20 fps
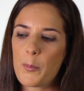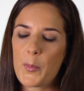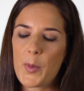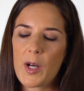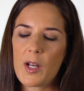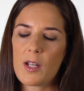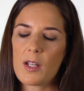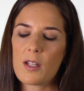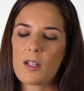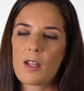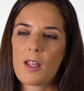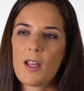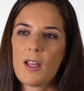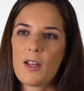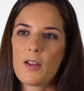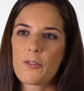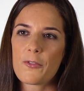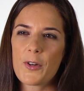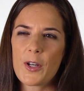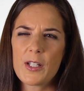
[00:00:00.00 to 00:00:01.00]
But
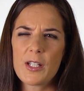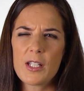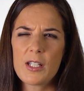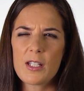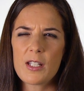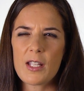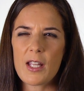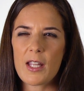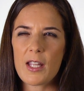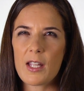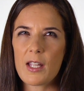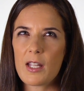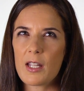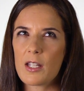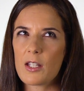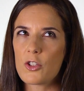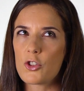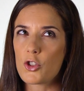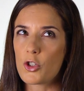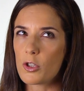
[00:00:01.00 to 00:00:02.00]
finding
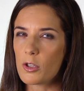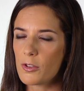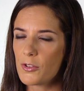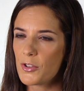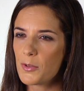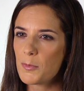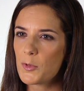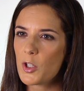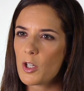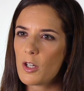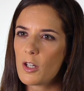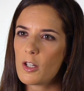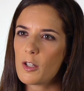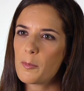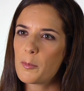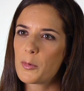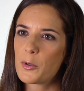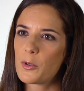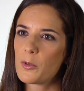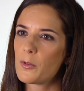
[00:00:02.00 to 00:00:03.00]
a journalism
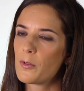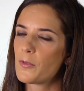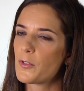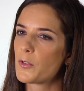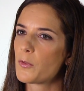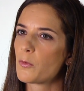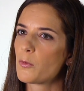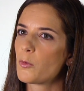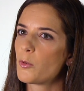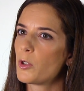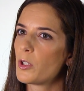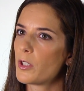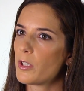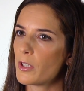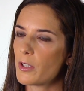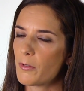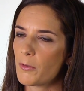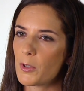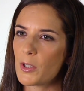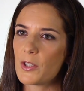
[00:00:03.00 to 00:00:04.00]
job proved
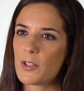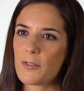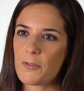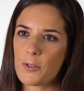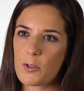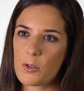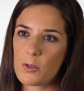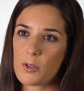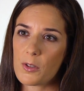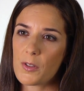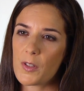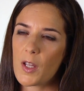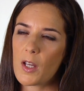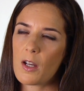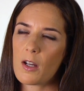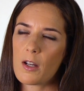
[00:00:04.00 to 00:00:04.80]
really, really difficult.